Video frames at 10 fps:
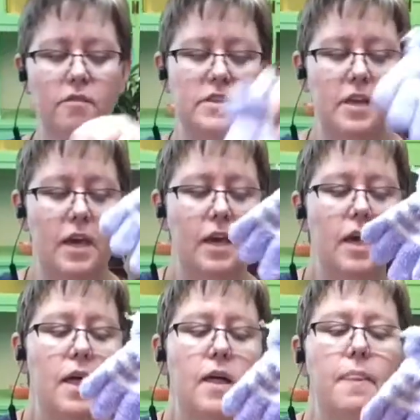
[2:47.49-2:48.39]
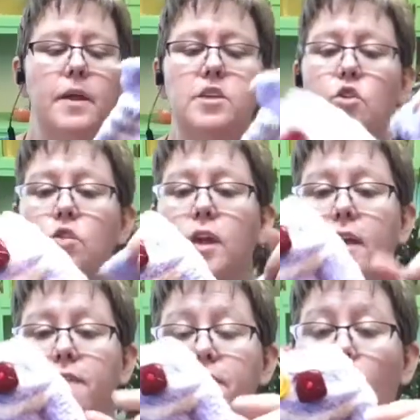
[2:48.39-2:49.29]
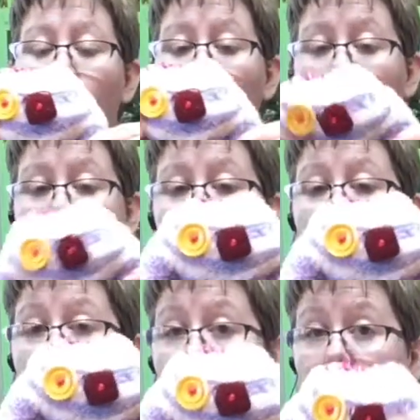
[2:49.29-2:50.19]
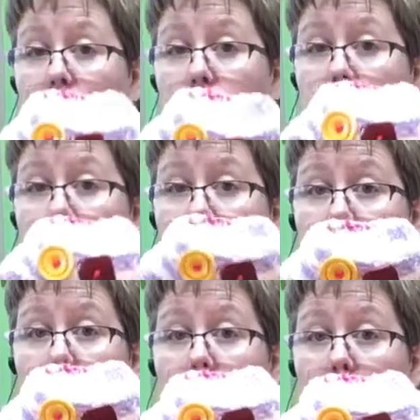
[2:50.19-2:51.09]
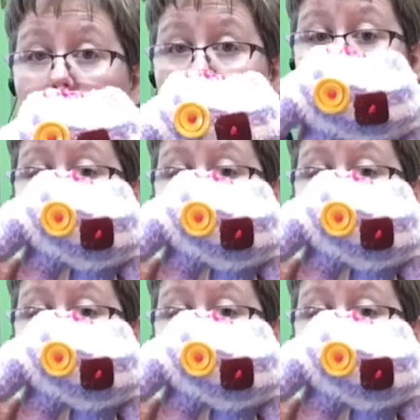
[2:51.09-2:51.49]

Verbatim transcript: See, there's only four, two arms,